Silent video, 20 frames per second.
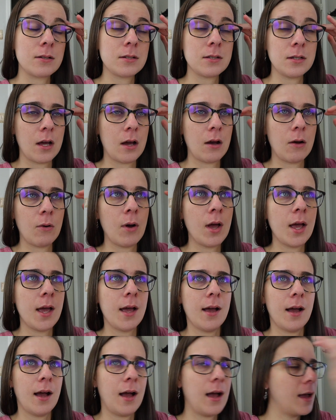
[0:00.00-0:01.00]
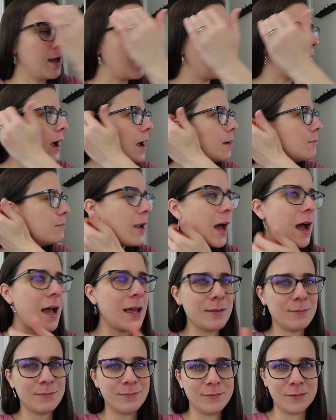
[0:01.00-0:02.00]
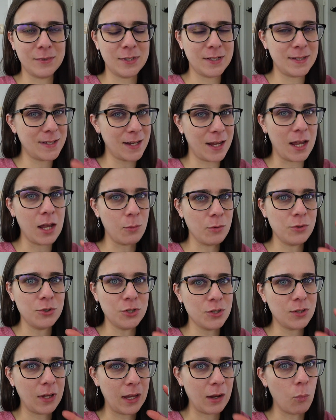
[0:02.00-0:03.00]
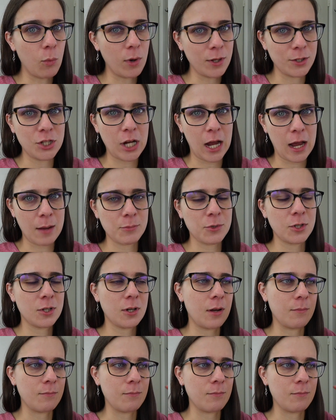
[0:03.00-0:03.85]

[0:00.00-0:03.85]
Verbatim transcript: So I'm not sticking with just like one chapter.